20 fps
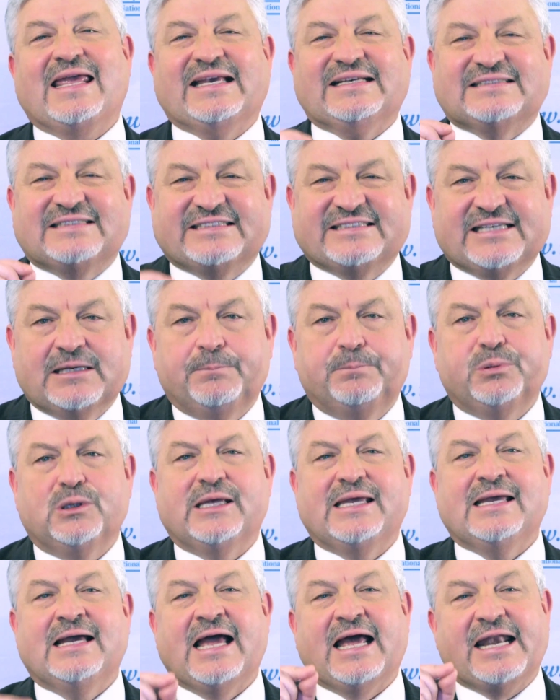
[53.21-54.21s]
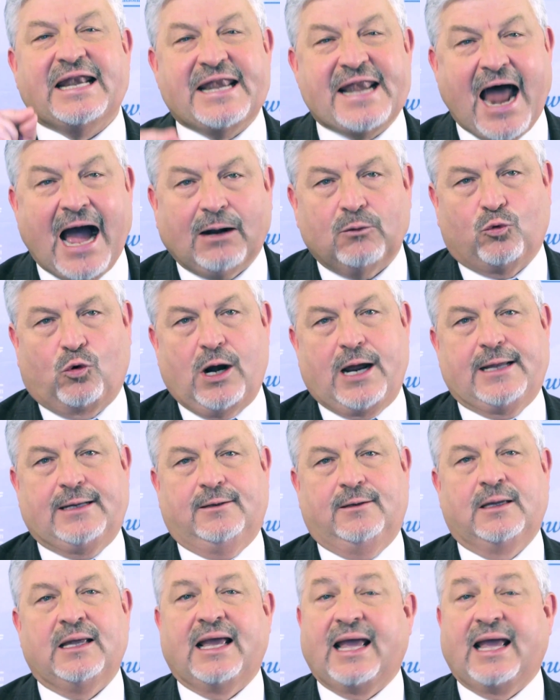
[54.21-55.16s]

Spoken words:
is simply not right,